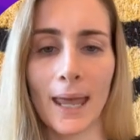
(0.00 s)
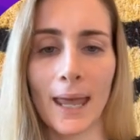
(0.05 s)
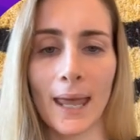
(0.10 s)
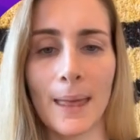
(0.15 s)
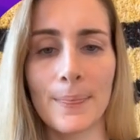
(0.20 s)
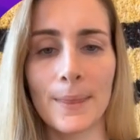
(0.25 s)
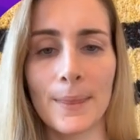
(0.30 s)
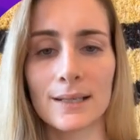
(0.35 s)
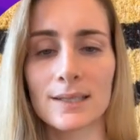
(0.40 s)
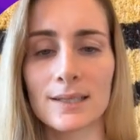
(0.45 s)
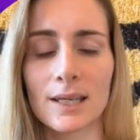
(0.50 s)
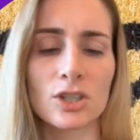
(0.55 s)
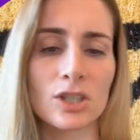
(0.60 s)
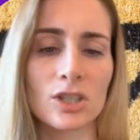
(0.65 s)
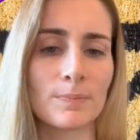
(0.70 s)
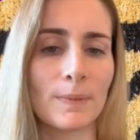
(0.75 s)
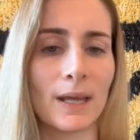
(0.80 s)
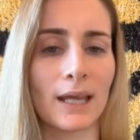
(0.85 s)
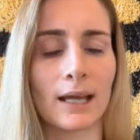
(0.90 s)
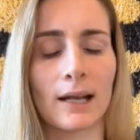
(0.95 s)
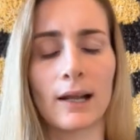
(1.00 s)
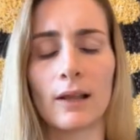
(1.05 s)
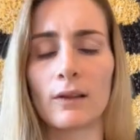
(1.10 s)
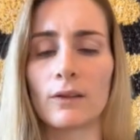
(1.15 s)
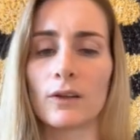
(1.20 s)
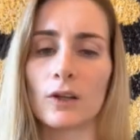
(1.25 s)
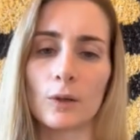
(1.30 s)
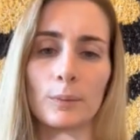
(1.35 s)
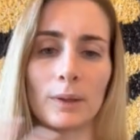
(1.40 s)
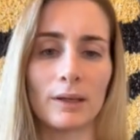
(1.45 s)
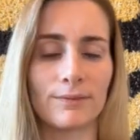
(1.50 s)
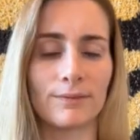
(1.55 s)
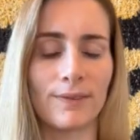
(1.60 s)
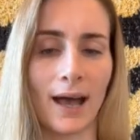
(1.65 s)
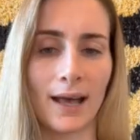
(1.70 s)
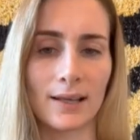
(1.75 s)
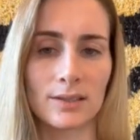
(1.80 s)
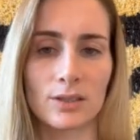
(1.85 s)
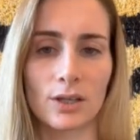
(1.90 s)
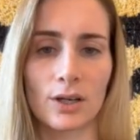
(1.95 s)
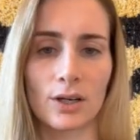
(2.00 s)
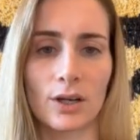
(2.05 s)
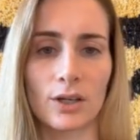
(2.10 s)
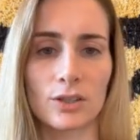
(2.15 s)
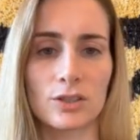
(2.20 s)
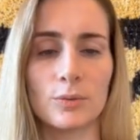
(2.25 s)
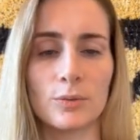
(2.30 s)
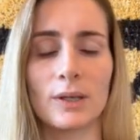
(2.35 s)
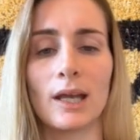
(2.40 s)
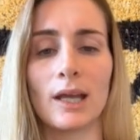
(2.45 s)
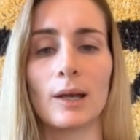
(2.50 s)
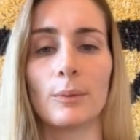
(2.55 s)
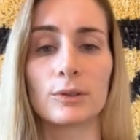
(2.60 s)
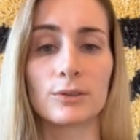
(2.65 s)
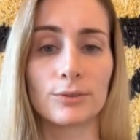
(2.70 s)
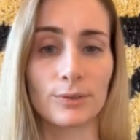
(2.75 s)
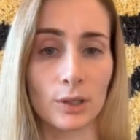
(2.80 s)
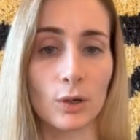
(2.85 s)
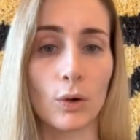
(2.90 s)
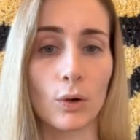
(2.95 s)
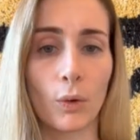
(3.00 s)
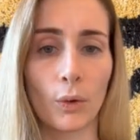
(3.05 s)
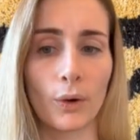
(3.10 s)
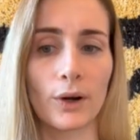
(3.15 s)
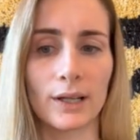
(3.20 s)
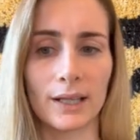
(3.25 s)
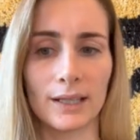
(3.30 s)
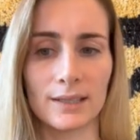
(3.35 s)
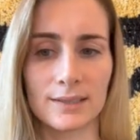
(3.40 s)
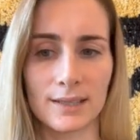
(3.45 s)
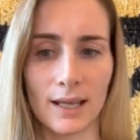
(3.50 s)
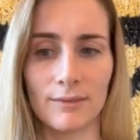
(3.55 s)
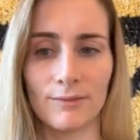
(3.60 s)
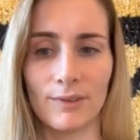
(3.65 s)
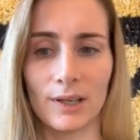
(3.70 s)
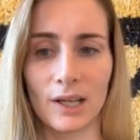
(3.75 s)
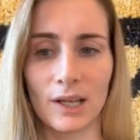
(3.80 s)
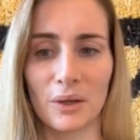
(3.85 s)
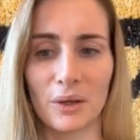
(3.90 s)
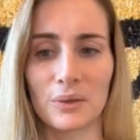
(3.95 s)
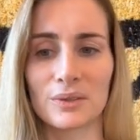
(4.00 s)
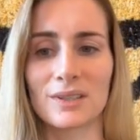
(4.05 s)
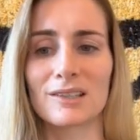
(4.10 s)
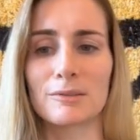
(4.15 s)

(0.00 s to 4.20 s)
And this can just make it a little bit faster to be able to record and send videos,